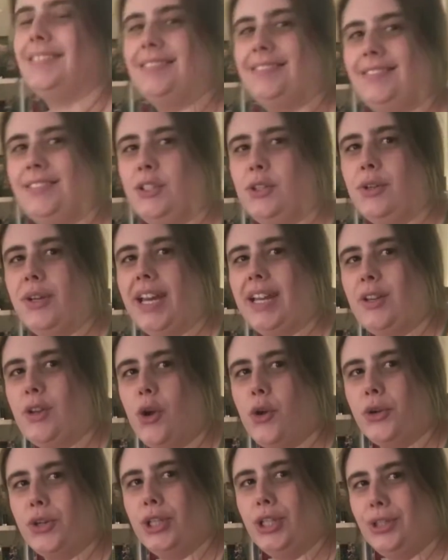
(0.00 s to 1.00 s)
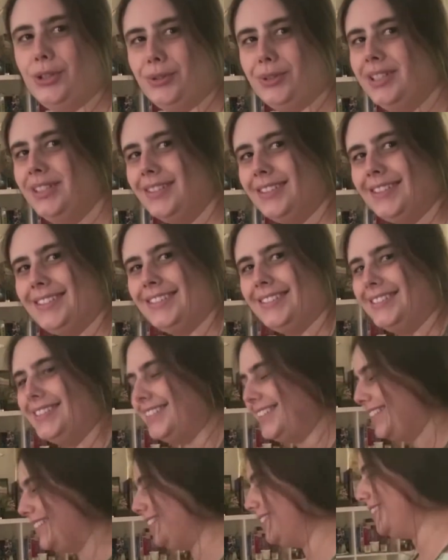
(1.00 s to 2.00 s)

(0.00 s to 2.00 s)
Do I get a clue? Damn it!